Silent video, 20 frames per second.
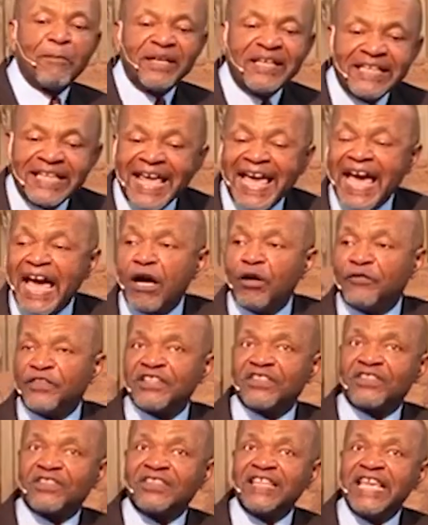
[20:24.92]
but now
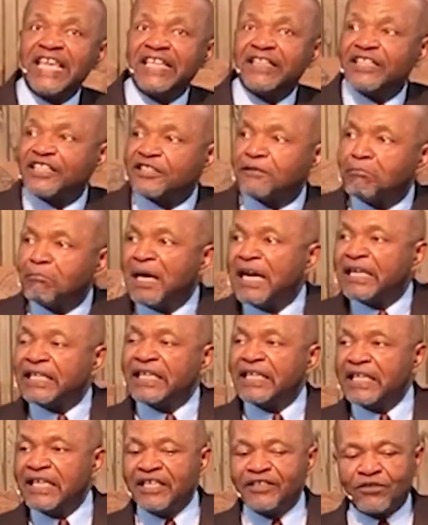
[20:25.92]
this thing, this
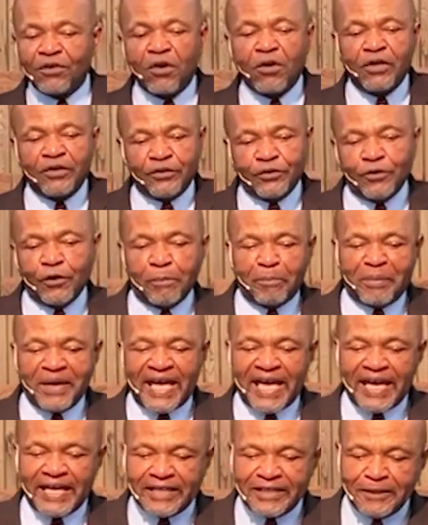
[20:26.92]
monkey is on your
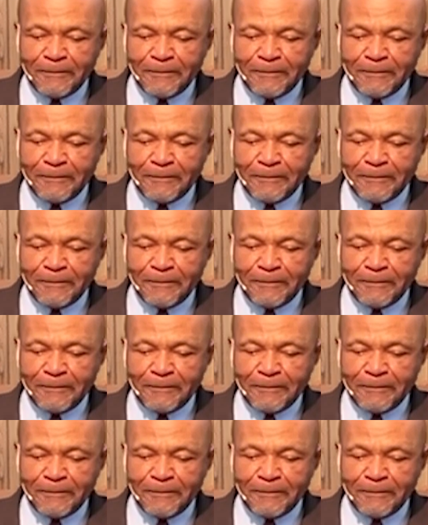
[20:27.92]
back.